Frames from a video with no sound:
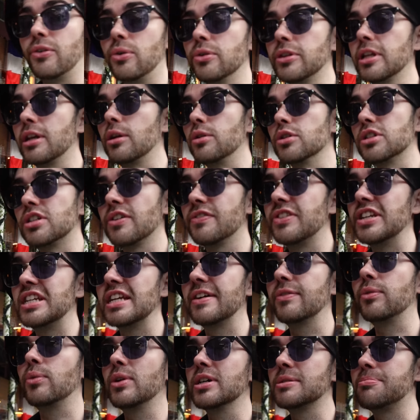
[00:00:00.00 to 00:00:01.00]
for the launch of The
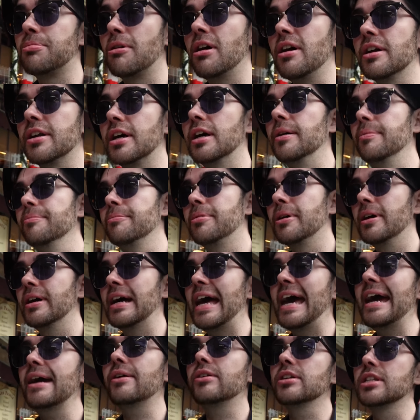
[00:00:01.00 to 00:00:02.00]
Devil Wears Prada.
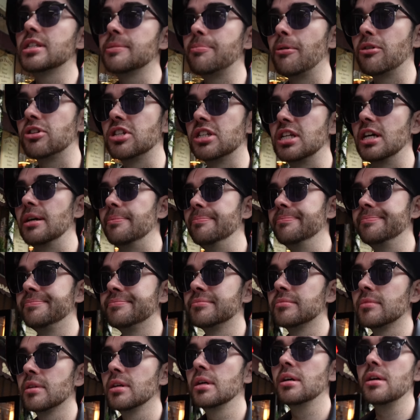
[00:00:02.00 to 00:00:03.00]
But Aeron spotted him.
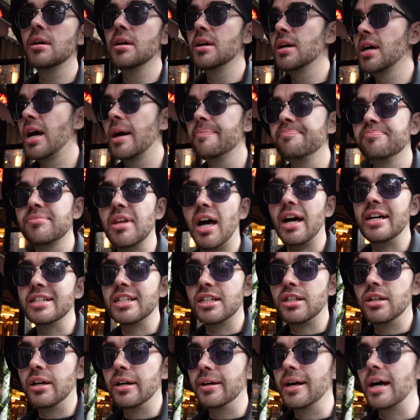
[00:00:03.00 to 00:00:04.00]
I
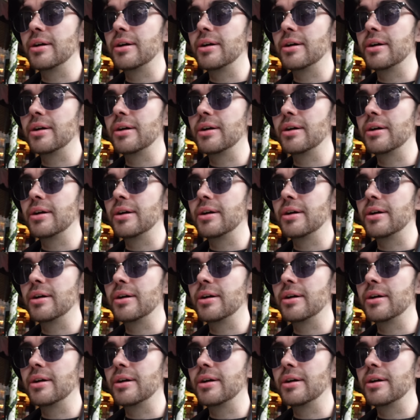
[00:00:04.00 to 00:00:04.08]
did not,